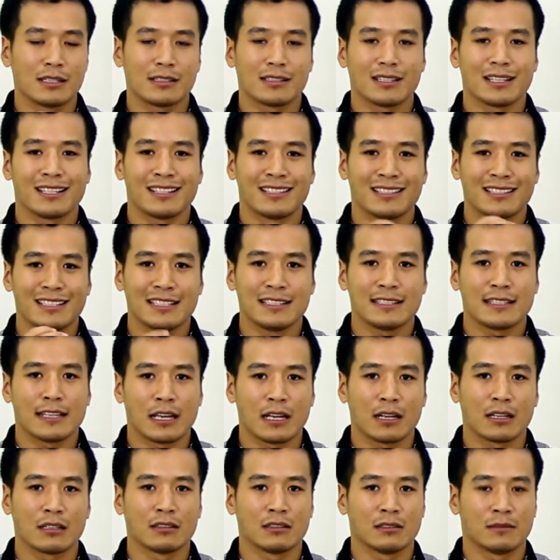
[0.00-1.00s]
in
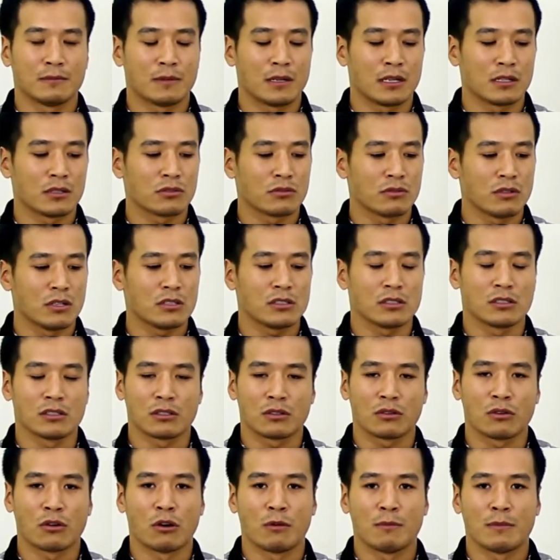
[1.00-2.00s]
detail, the punctuation, the
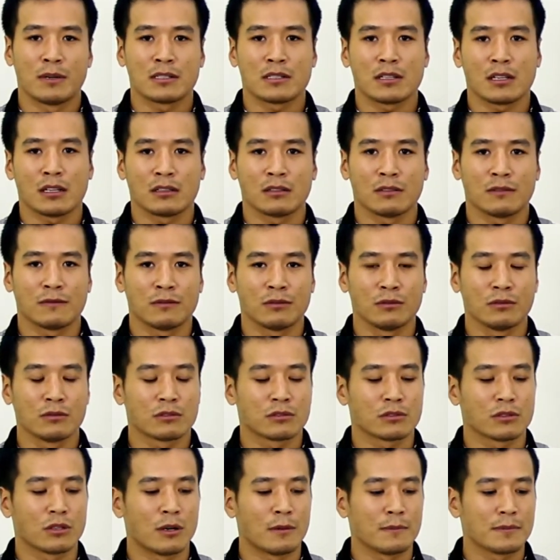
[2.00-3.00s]
commas and the full
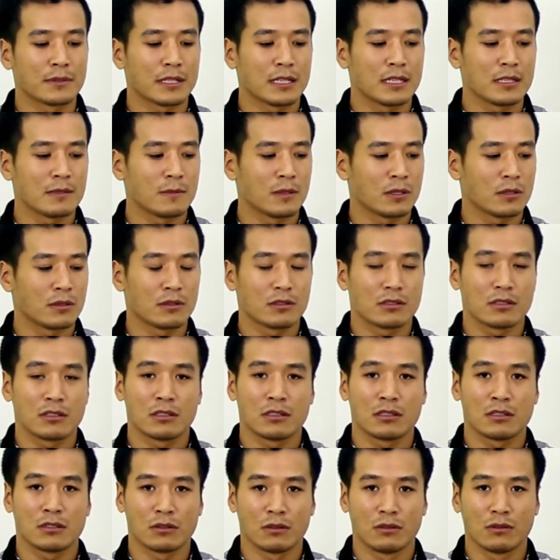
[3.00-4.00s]
stops, is because
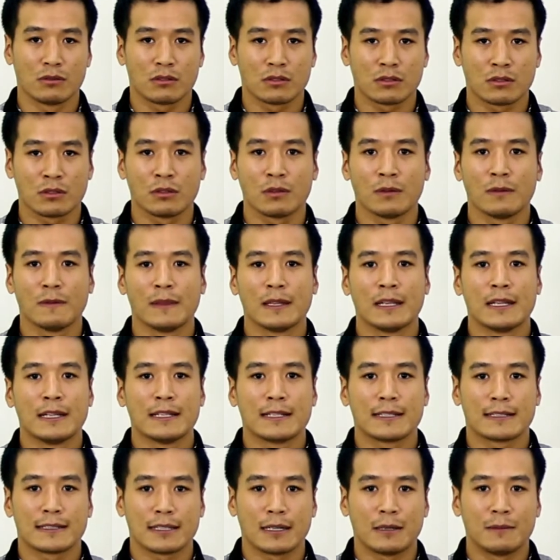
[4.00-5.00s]
this is also
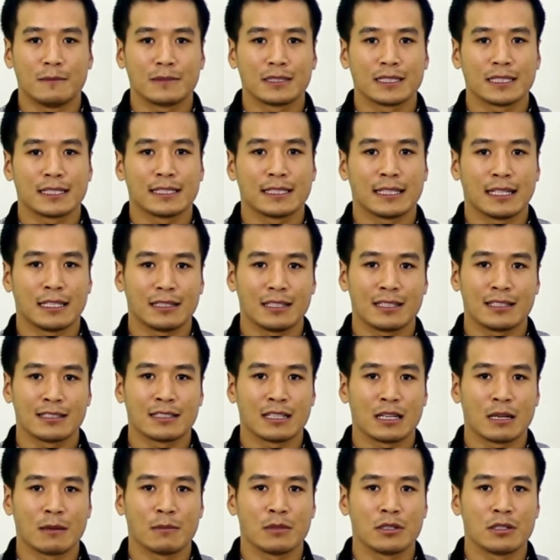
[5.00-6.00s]
something that
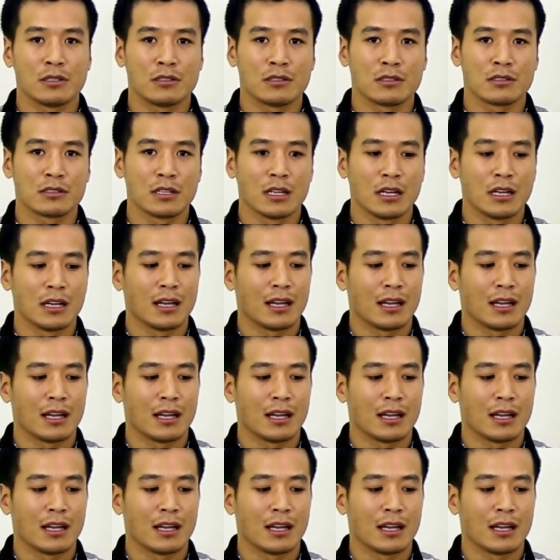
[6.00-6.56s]
examiners